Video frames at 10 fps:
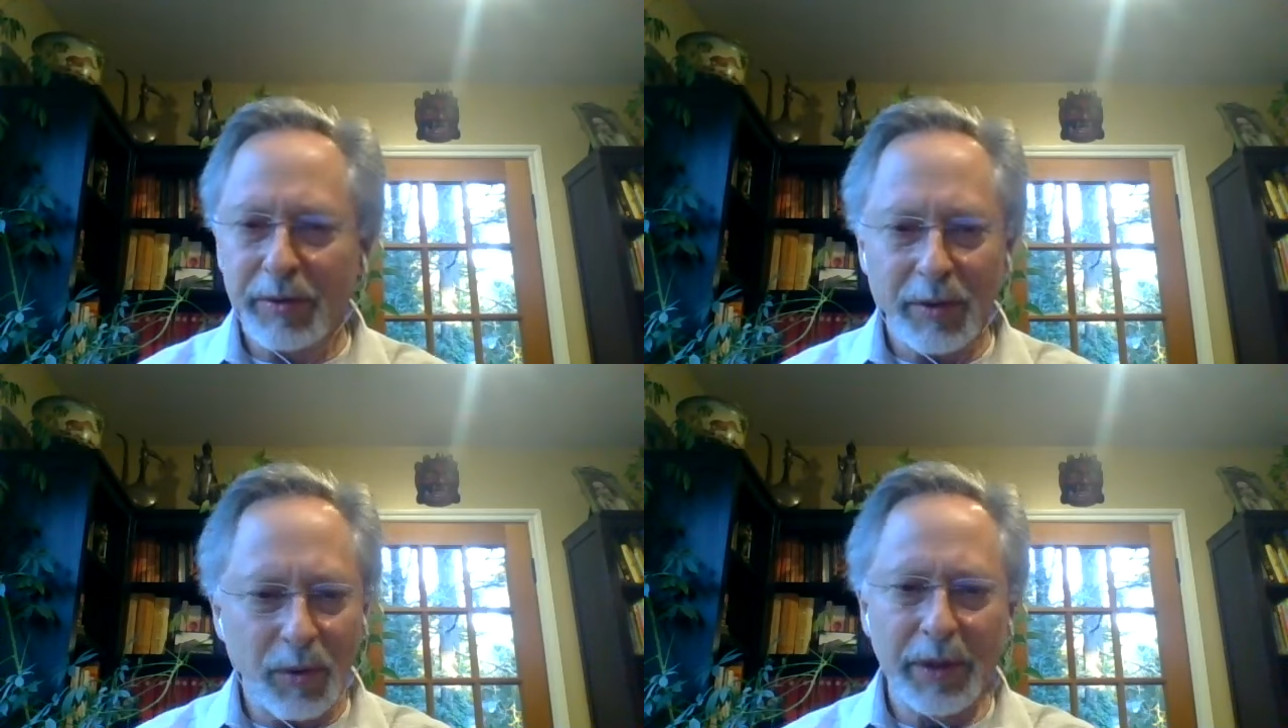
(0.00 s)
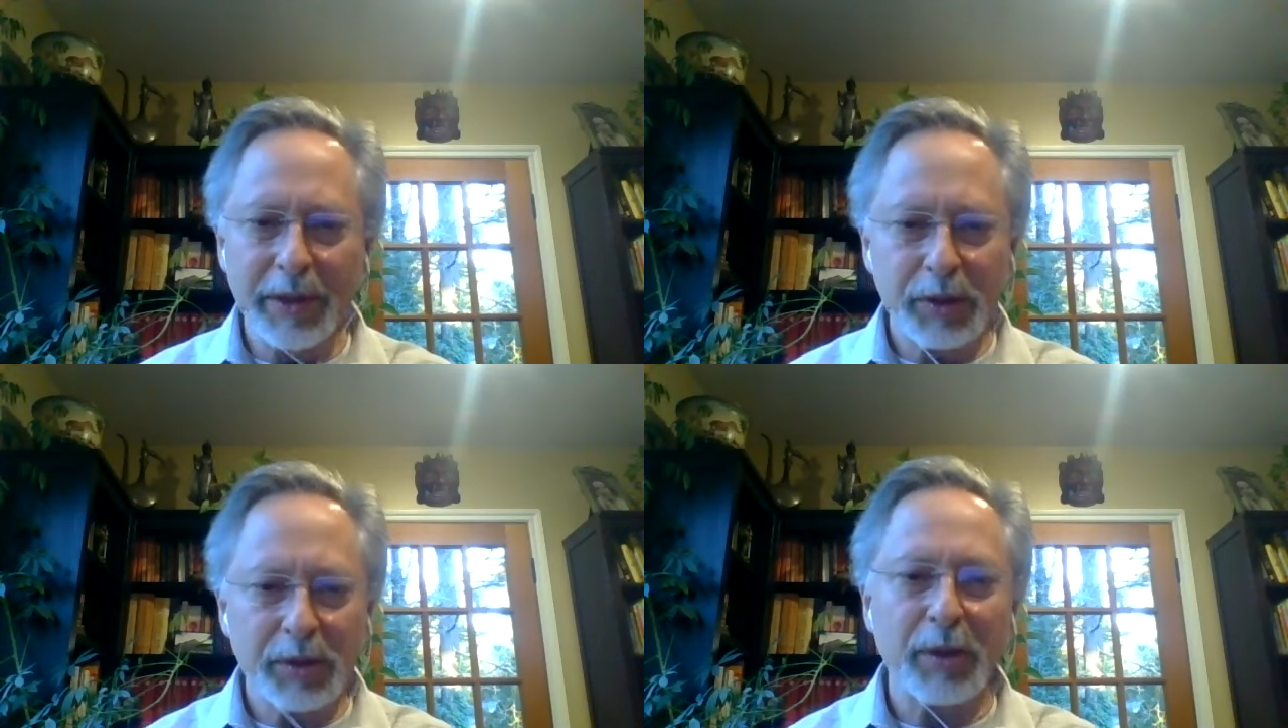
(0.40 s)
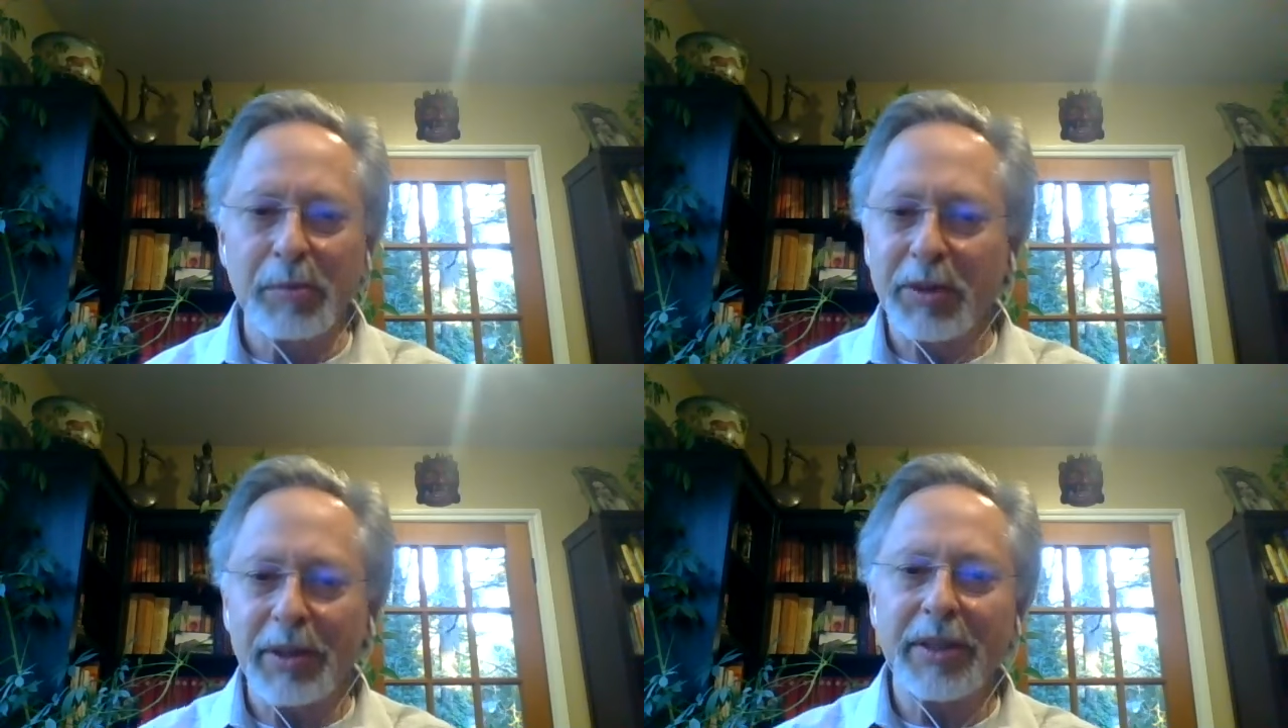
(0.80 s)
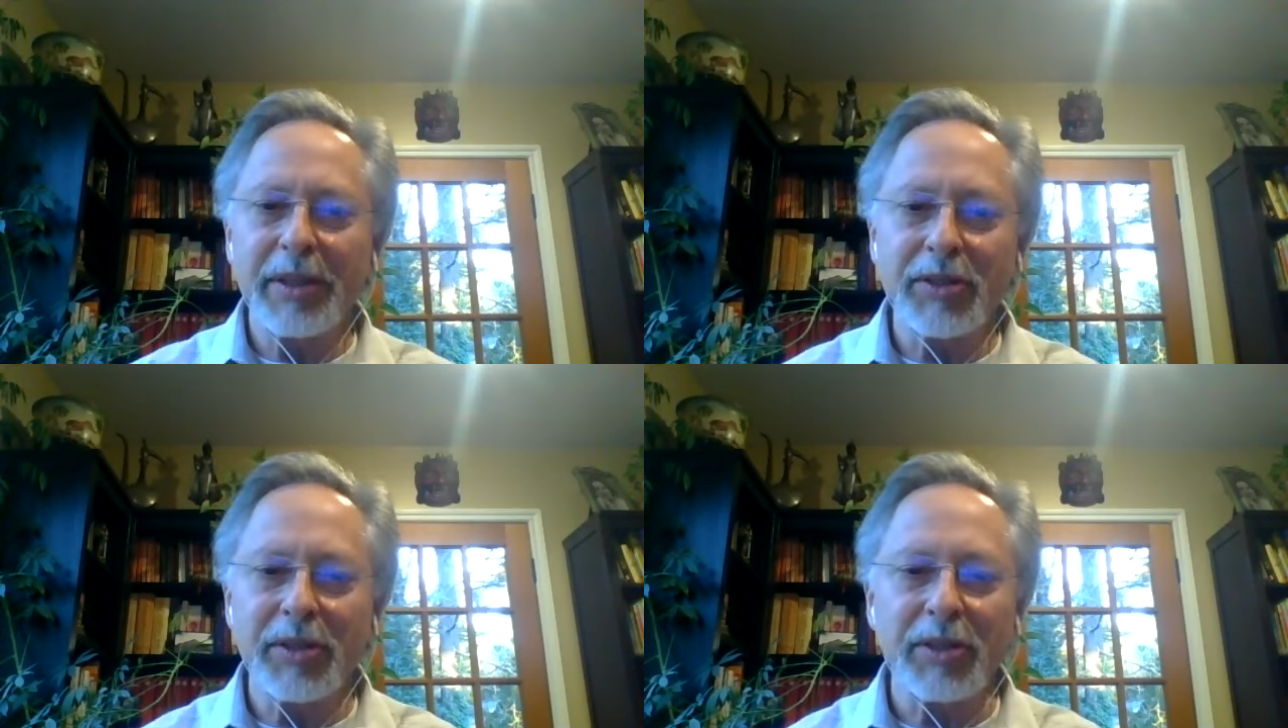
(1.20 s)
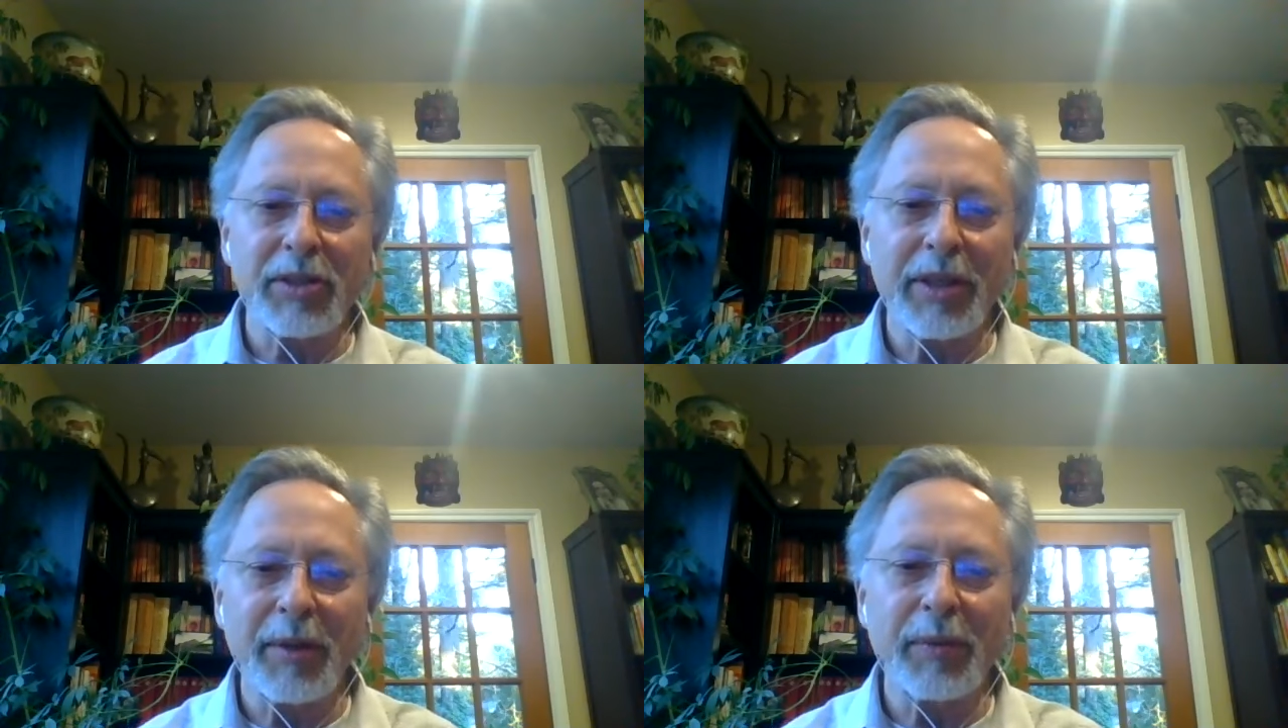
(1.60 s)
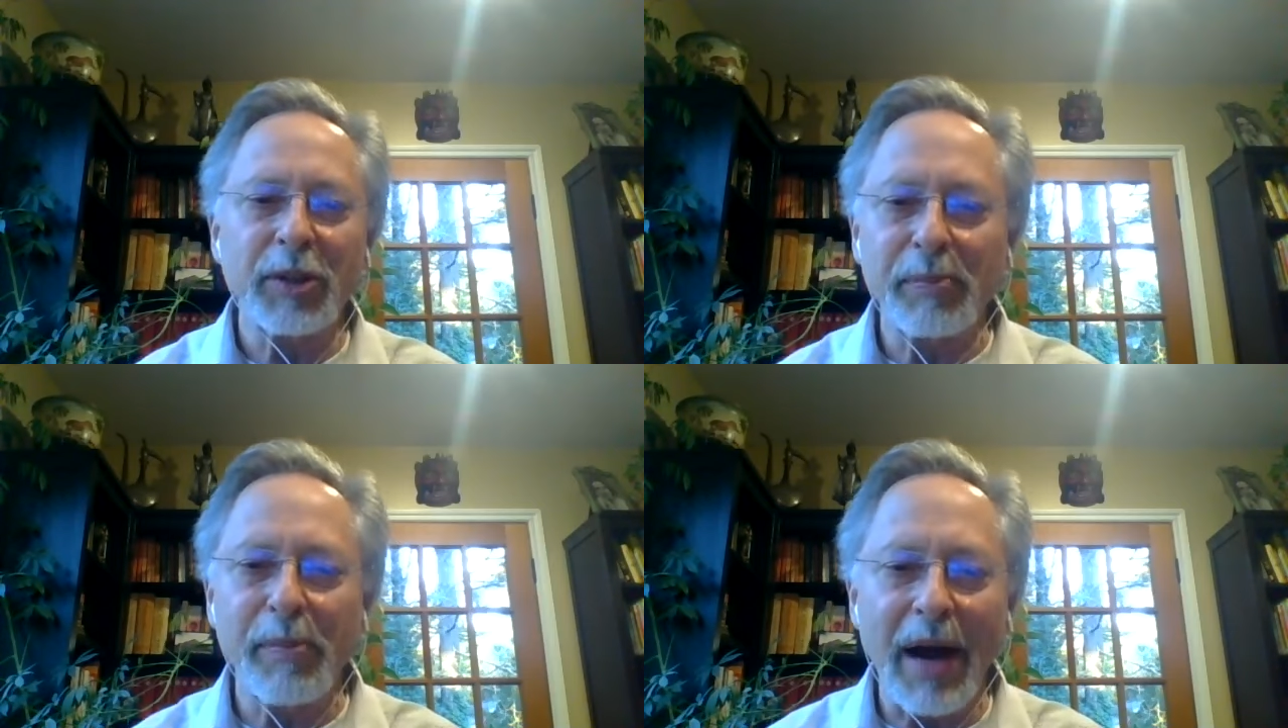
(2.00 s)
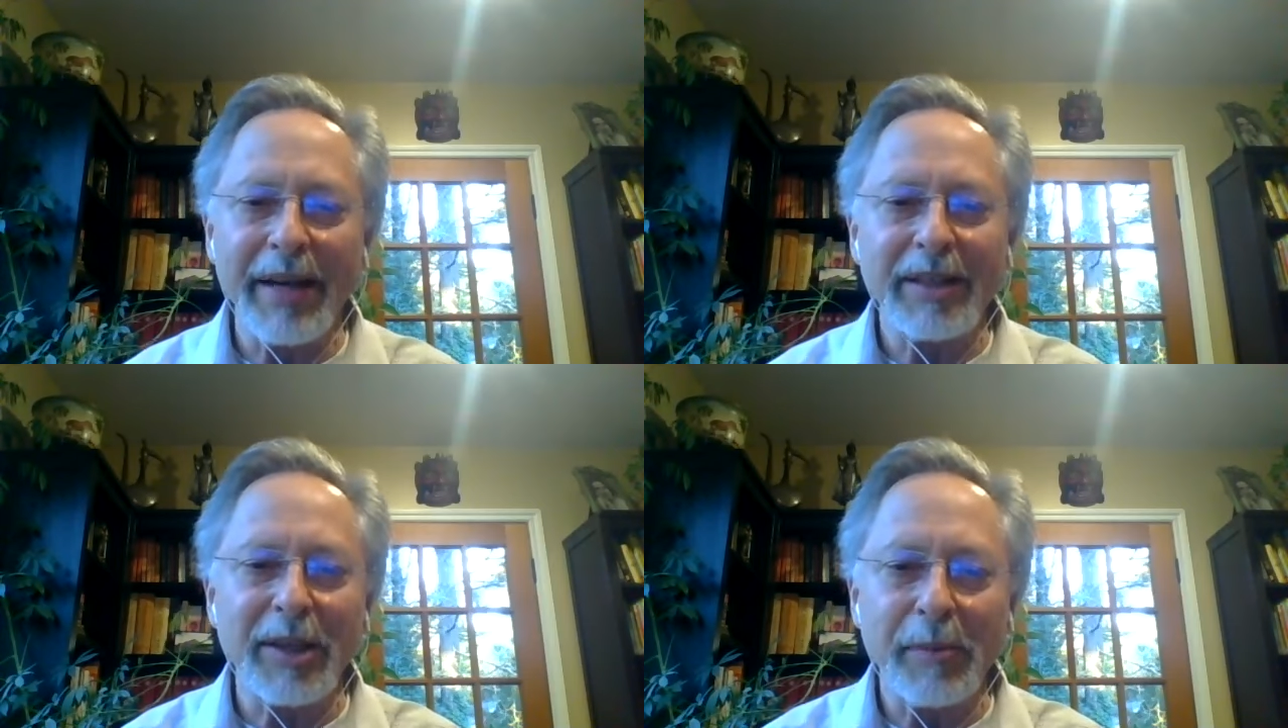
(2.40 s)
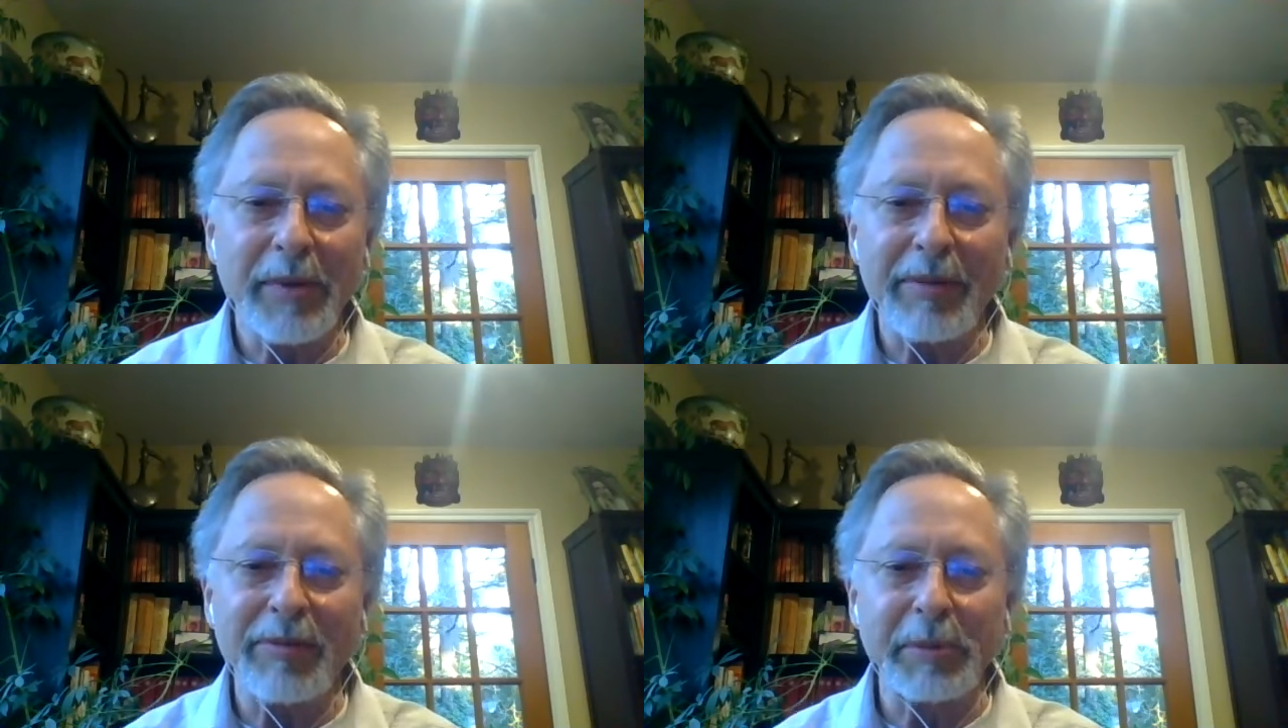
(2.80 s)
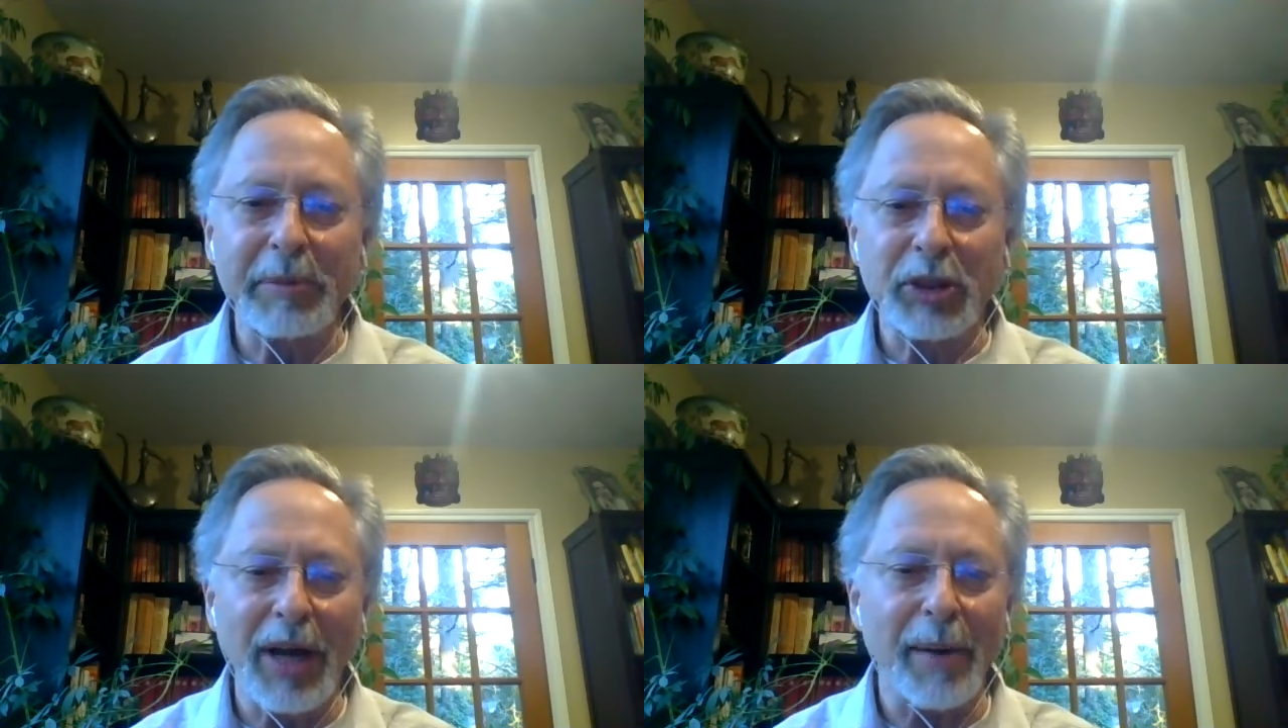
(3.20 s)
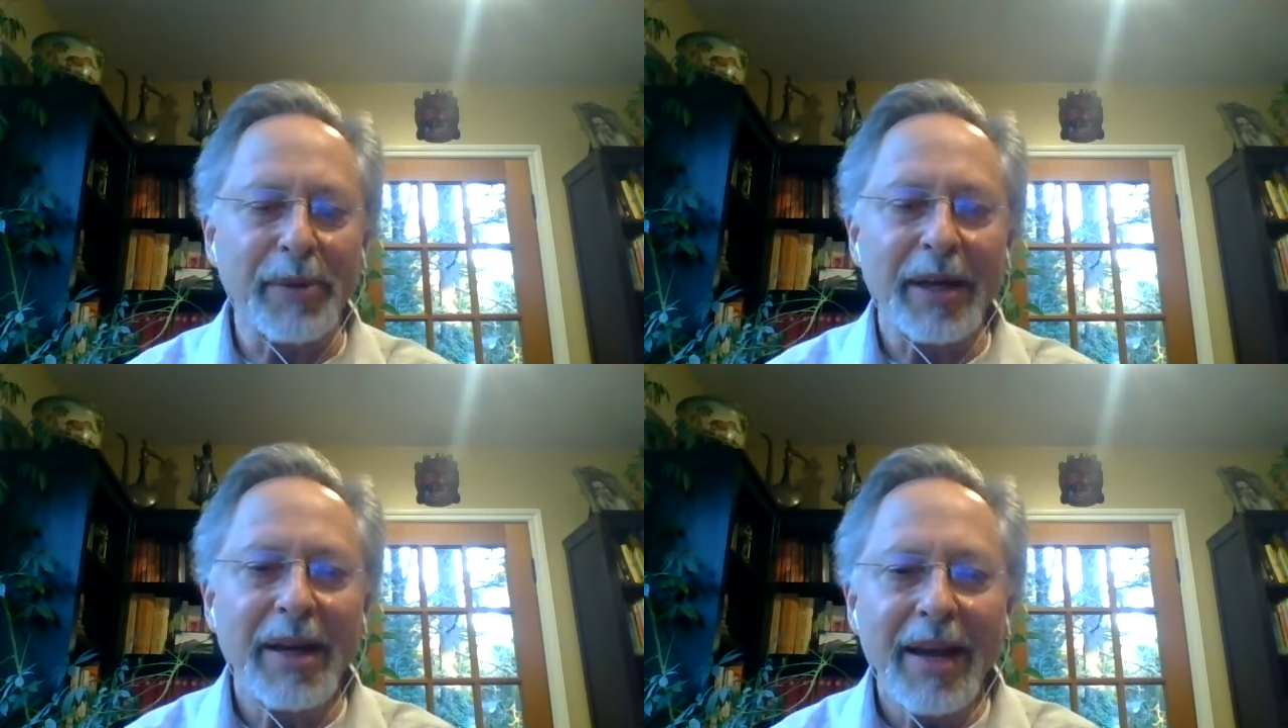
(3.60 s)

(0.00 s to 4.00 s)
orange robes in a distance, and he was buying something from a shop.